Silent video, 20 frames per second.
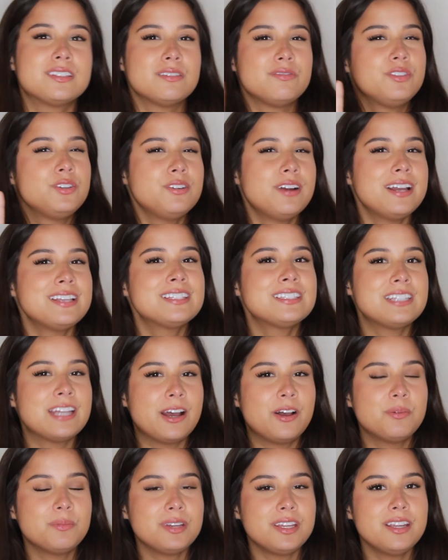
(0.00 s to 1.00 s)
So if you guys
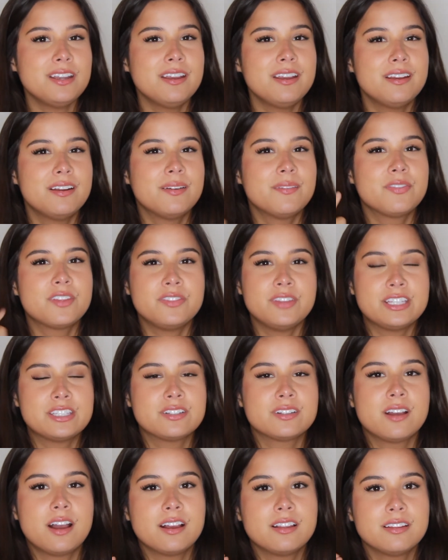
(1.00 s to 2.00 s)
tell me that these
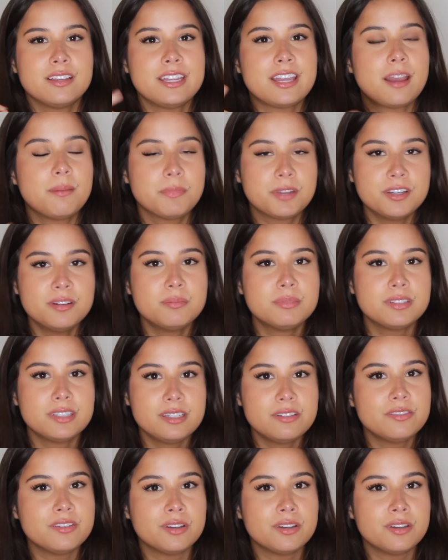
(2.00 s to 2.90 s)
look ugly, I'm gonna believe